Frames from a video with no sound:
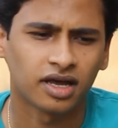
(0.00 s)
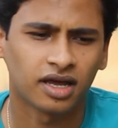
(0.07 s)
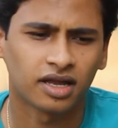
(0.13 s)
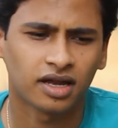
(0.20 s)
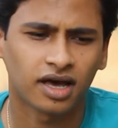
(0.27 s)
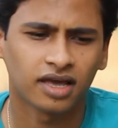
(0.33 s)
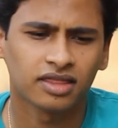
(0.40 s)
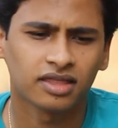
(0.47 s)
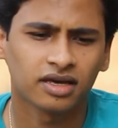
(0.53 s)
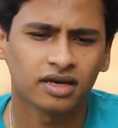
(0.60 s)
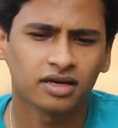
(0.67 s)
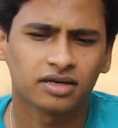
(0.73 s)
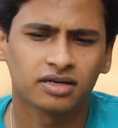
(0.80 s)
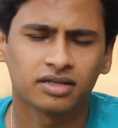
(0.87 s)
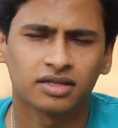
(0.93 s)
And I
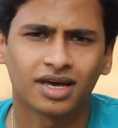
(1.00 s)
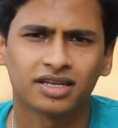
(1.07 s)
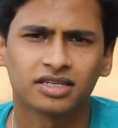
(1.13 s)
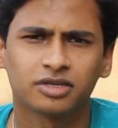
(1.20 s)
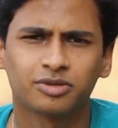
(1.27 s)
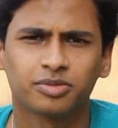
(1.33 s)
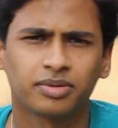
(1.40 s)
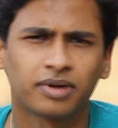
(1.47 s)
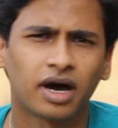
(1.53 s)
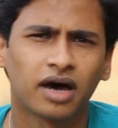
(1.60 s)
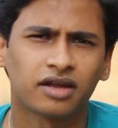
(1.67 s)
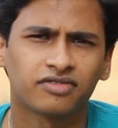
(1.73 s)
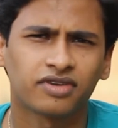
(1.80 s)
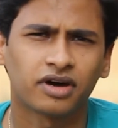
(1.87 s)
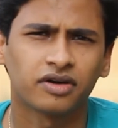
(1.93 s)
think that's
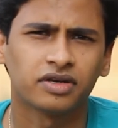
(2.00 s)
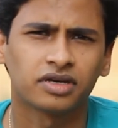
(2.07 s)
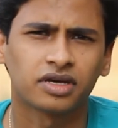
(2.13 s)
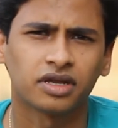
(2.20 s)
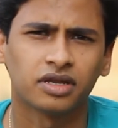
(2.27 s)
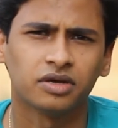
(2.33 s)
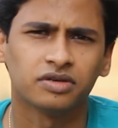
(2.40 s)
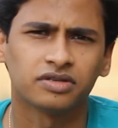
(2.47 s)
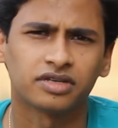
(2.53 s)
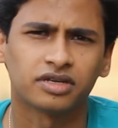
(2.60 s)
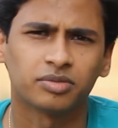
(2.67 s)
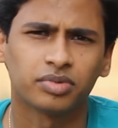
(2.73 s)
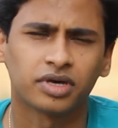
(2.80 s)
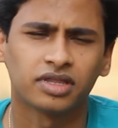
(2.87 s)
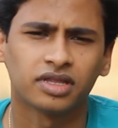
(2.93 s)
part of how you can use
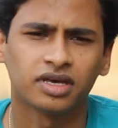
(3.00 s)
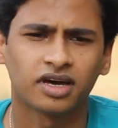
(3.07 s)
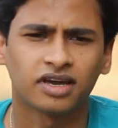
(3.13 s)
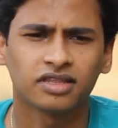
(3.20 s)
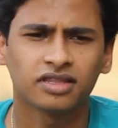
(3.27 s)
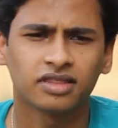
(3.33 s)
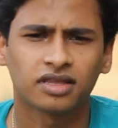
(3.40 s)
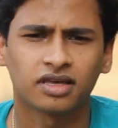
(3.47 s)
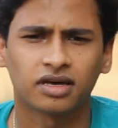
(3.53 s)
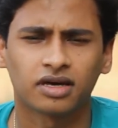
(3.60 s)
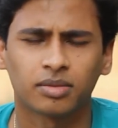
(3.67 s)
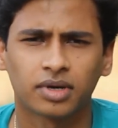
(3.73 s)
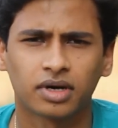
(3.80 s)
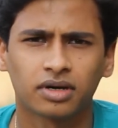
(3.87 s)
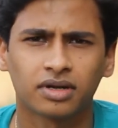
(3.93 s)
it. But the other
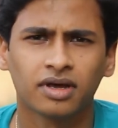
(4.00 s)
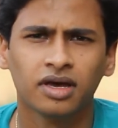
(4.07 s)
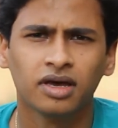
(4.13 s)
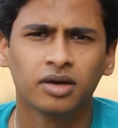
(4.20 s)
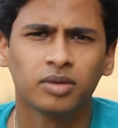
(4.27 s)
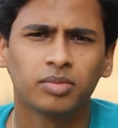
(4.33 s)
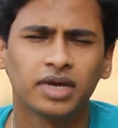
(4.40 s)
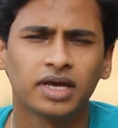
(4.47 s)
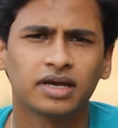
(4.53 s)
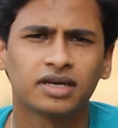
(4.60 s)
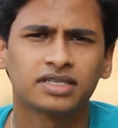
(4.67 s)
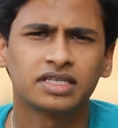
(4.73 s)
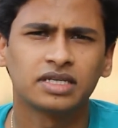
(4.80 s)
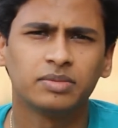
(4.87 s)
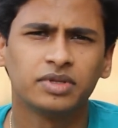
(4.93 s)
thing about being
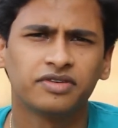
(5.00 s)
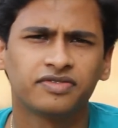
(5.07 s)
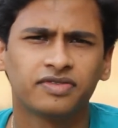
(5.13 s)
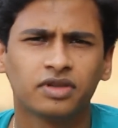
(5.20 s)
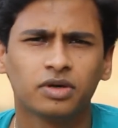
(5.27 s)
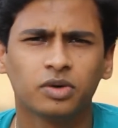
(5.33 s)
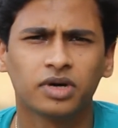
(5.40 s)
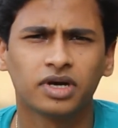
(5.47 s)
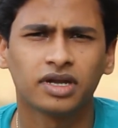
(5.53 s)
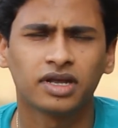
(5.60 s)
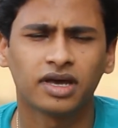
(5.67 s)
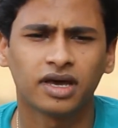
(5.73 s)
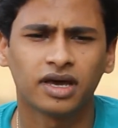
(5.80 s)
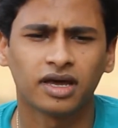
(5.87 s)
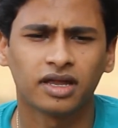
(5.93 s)
extremely fluid
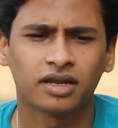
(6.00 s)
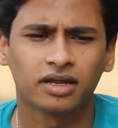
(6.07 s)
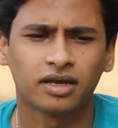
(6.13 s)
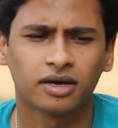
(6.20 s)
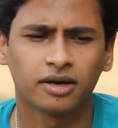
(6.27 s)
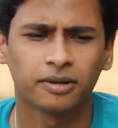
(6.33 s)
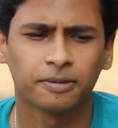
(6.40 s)
and